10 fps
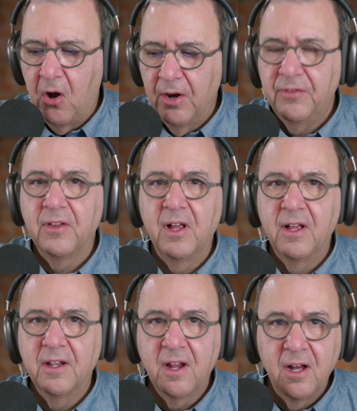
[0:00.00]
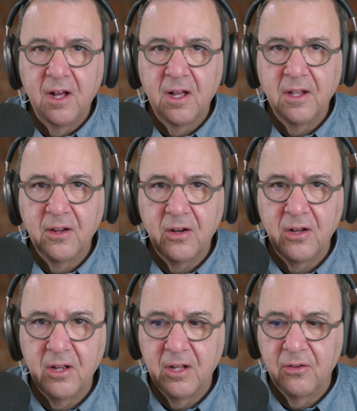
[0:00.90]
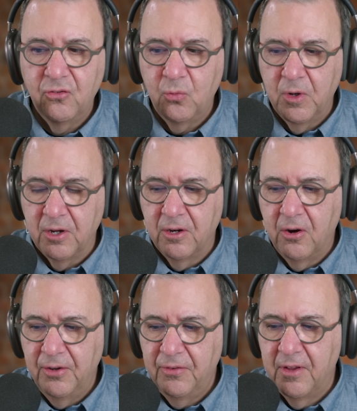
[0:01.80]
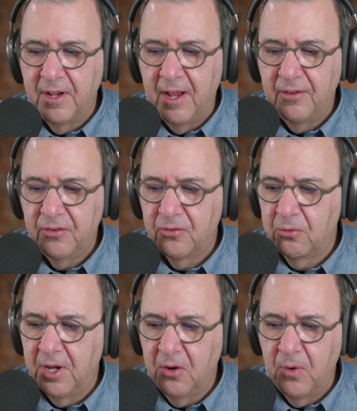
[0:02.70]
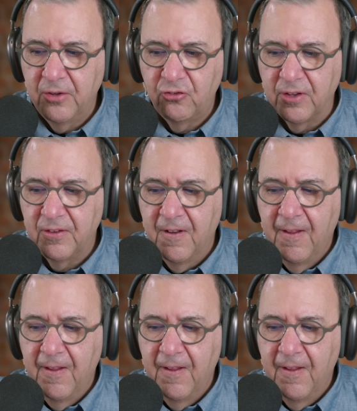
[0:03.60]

Arsalan Khan on Twitter. Arsalan asks great questions.